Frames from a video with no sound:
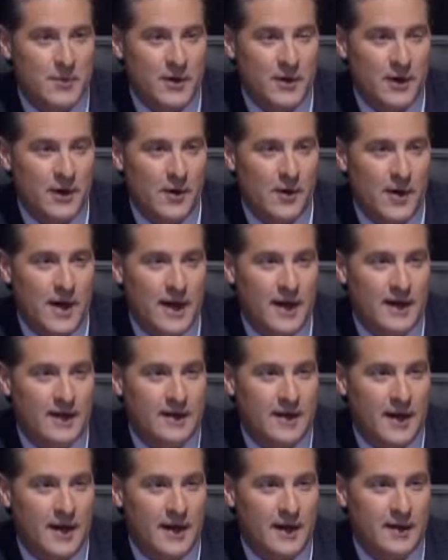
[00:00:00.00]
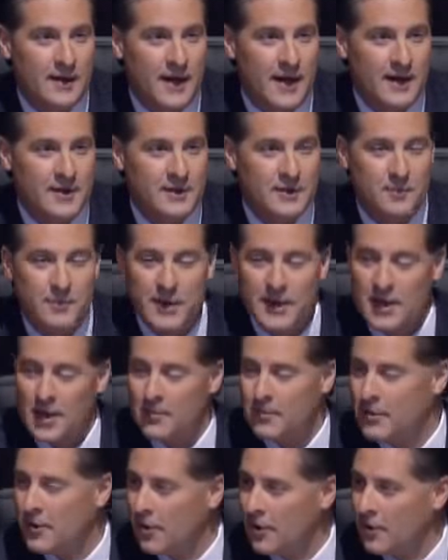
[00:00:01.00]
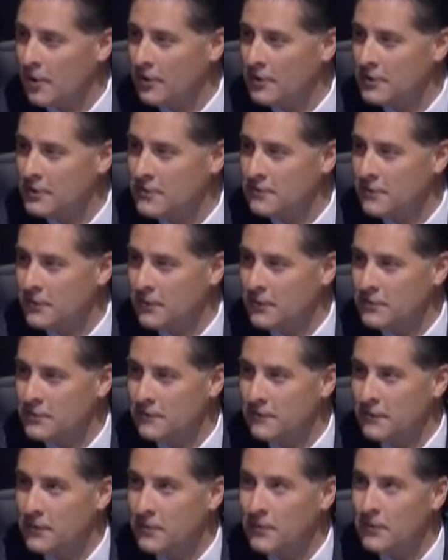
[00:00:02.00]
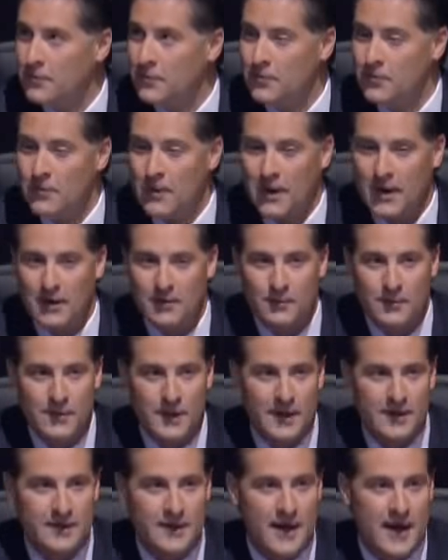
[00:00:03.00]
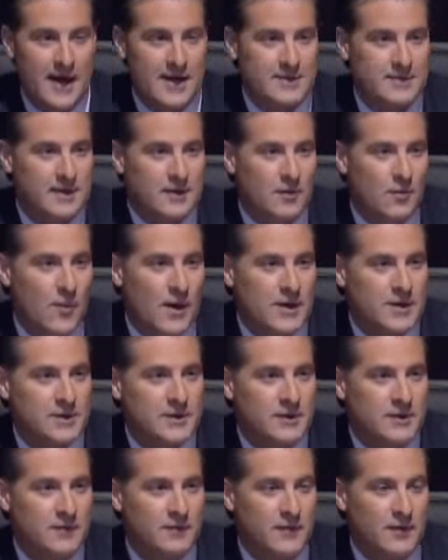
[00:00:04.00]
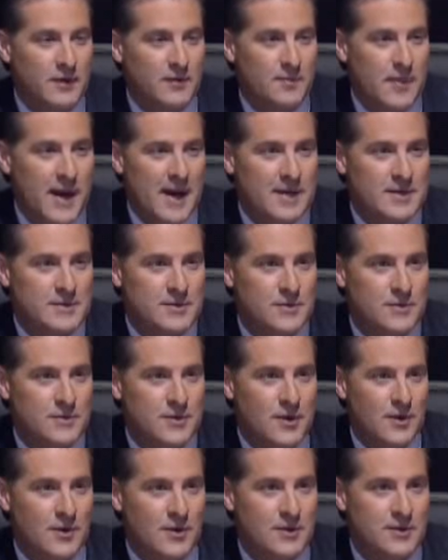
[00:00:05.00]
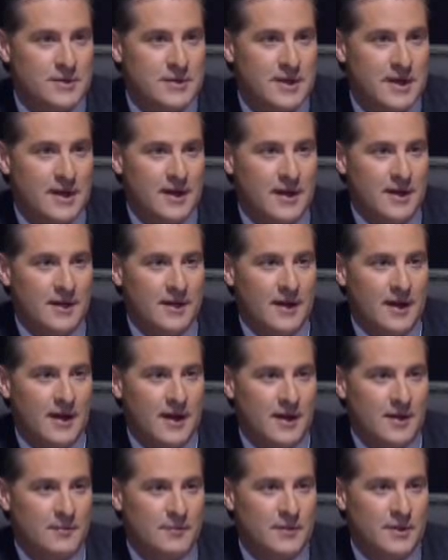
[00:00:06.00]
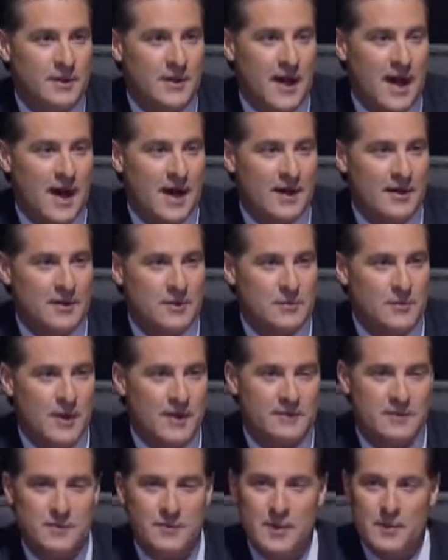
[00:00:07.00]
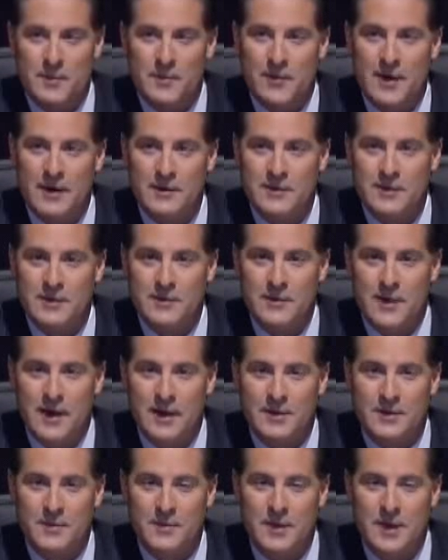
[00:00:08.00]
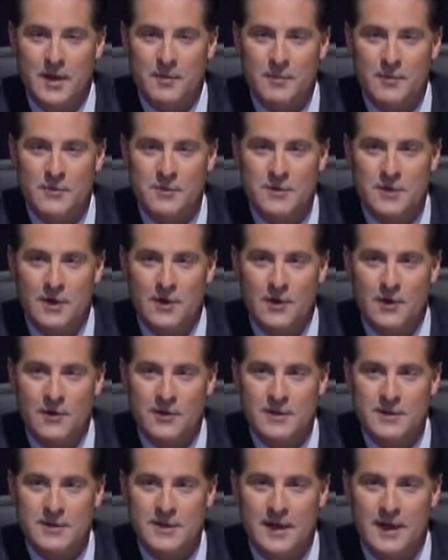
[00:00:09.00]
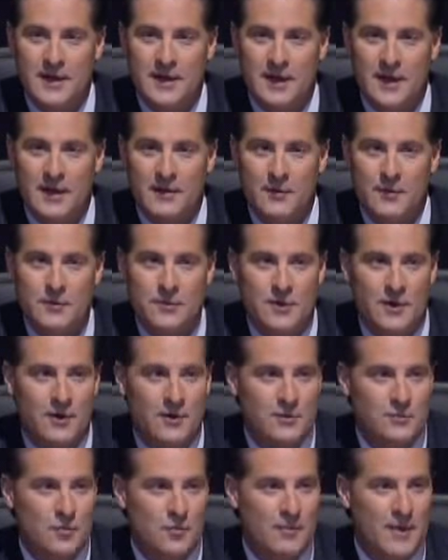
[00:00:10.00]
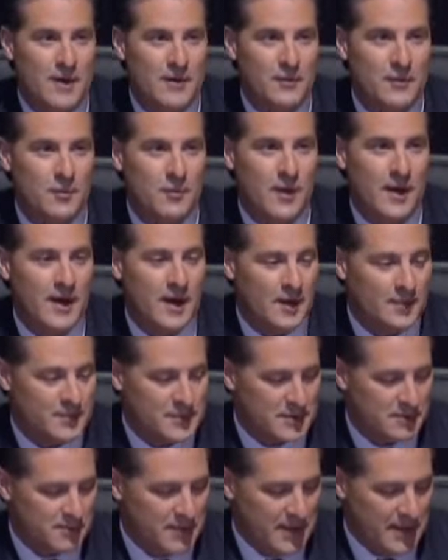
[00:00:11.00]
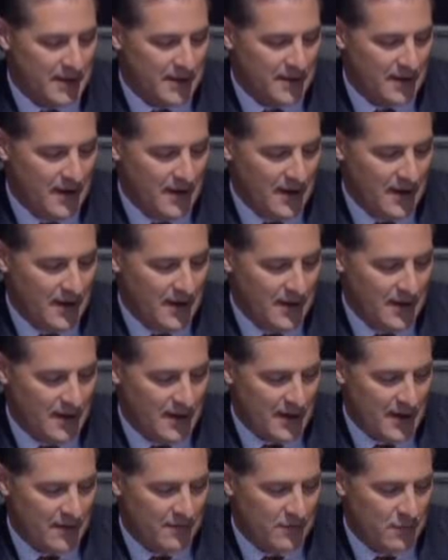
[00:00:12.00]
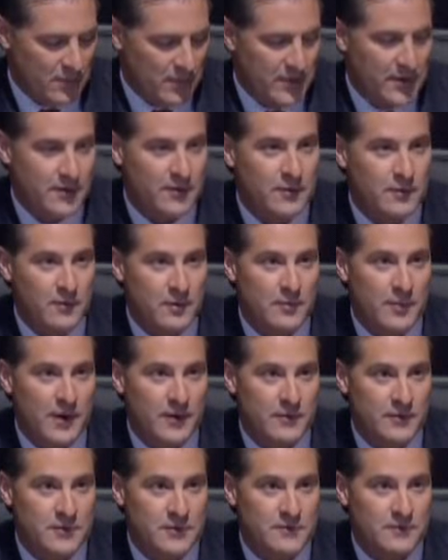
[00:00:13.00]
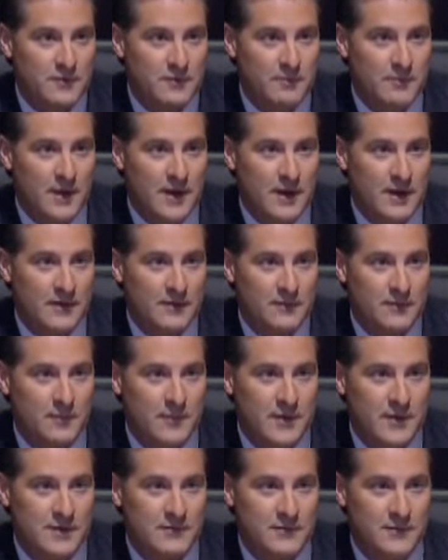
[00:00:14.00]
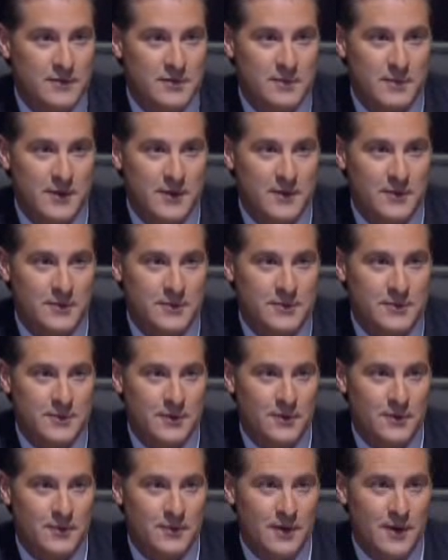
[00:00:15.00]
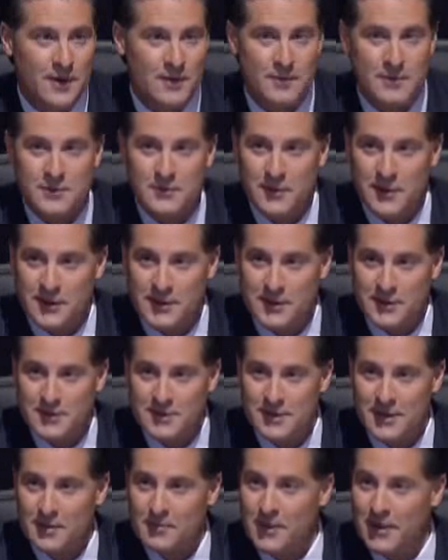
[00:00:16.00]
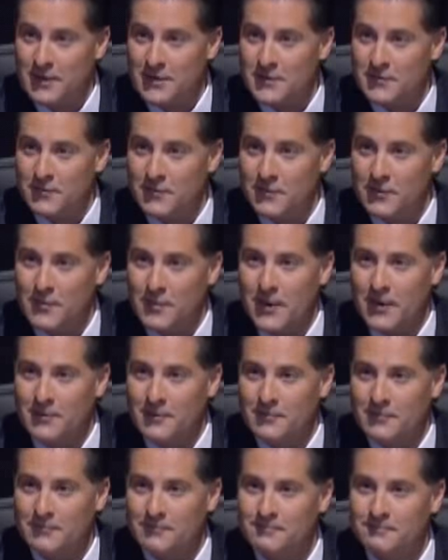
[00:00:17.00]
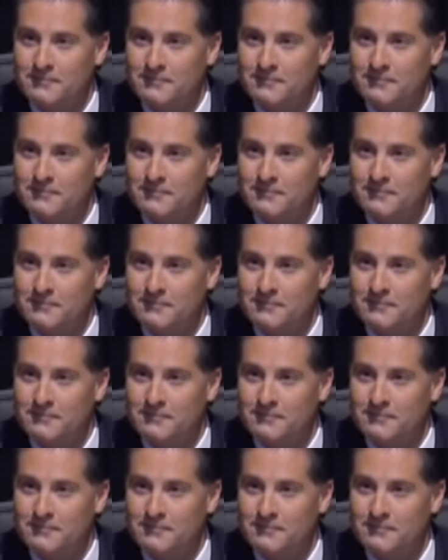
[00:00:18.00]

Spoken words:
We're going to go ahead and actually pick up cards for those of you who would like to ask a question. If you could pass those cards to the aisles, we'll have some people around to pick up those cards, and those cards will make their way up to me after we hear the rebuttals from each of our speakers. So, Mr. Hitchens, 10 minutes for rebuttal.